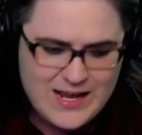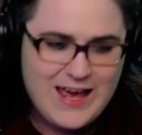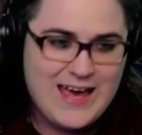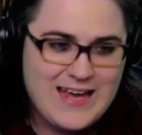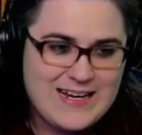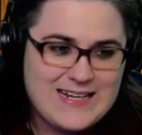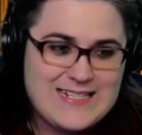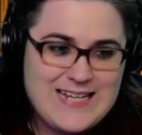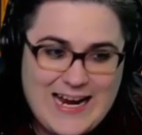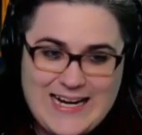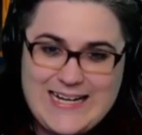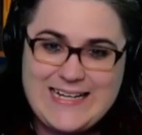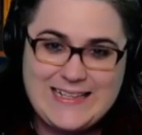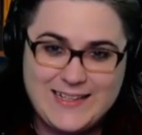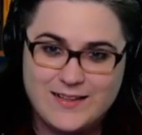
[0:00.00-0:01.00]
and a
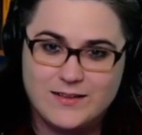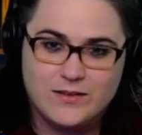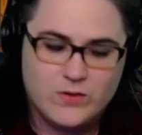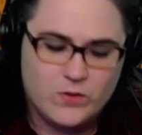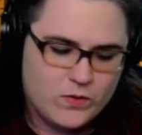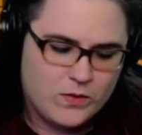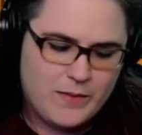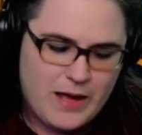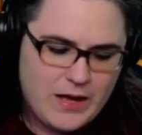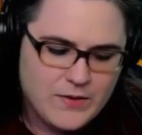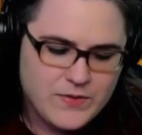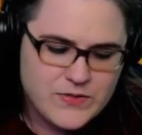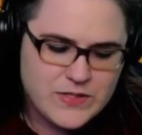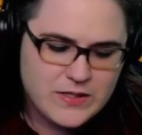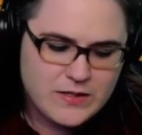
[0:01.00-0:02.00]
tiny little
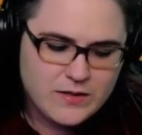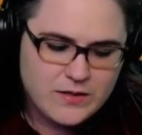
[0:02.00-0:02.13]
dormouse.